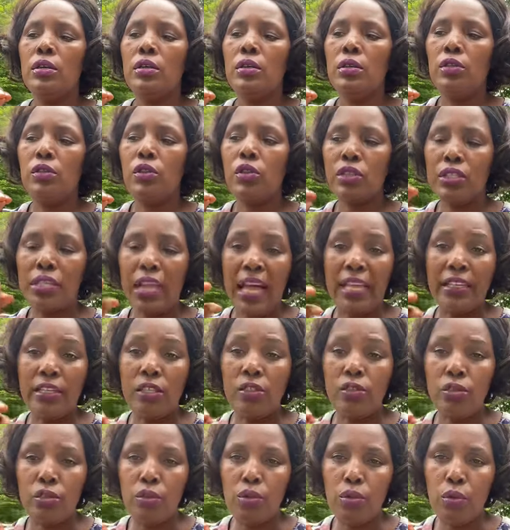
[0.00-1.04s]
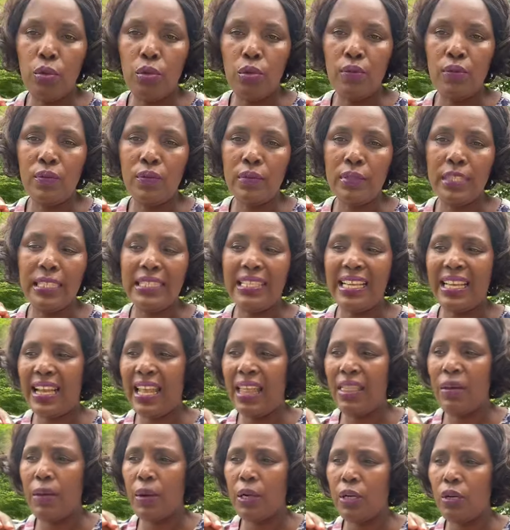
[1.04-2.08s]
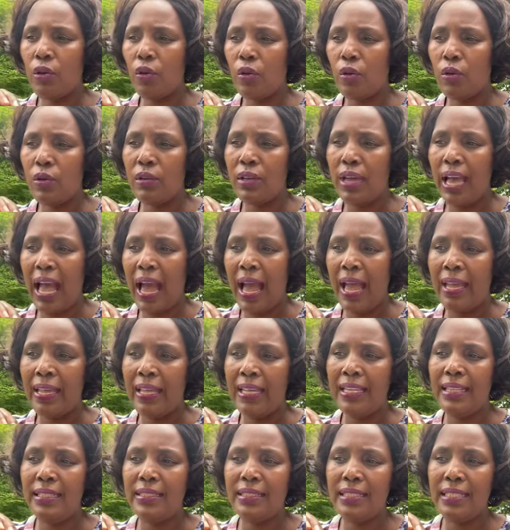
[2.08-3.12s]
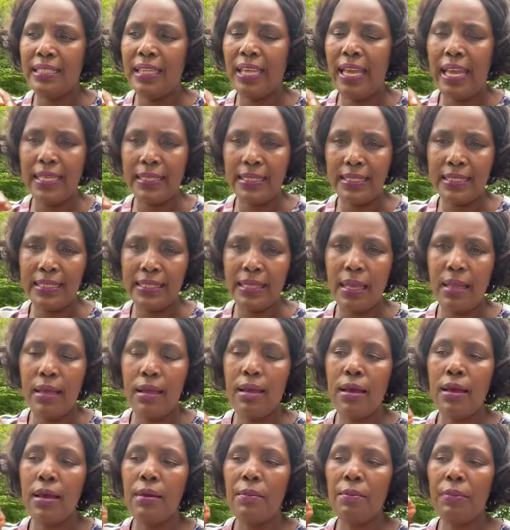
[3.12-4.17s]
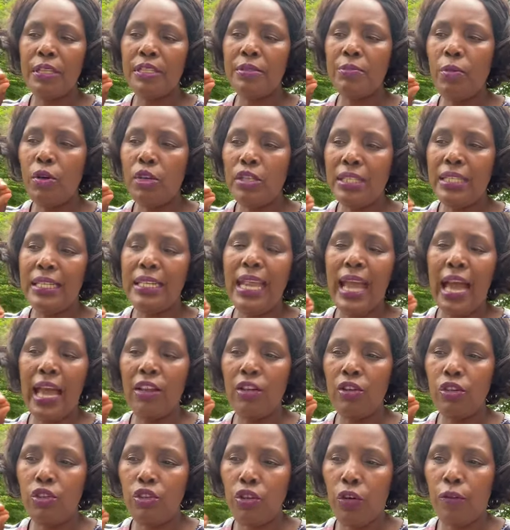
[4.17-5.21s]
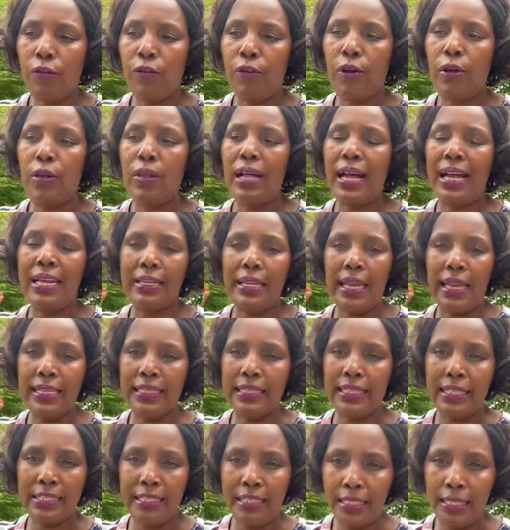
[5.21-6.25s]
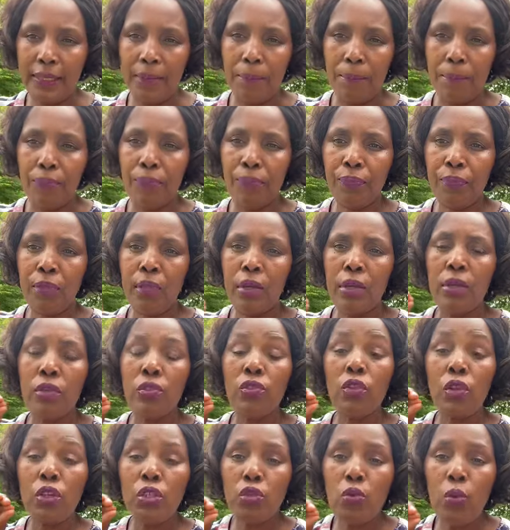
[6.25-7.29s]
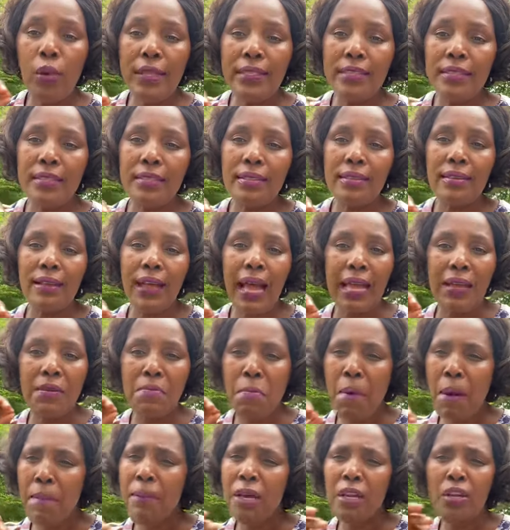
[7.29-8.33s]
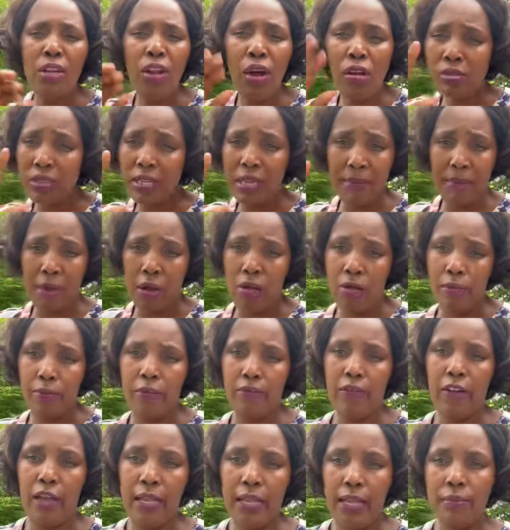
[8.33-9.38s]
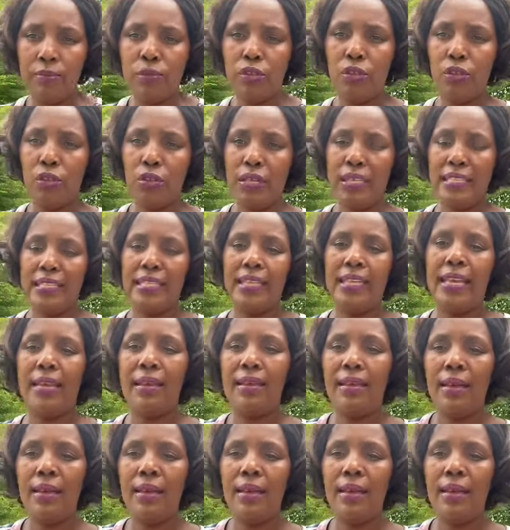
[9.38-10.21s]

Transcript: Those are the two there's another one called IELTS, but mostly I know TOEFL and SAT. Those ones, I remember a long time ago before I came to USA,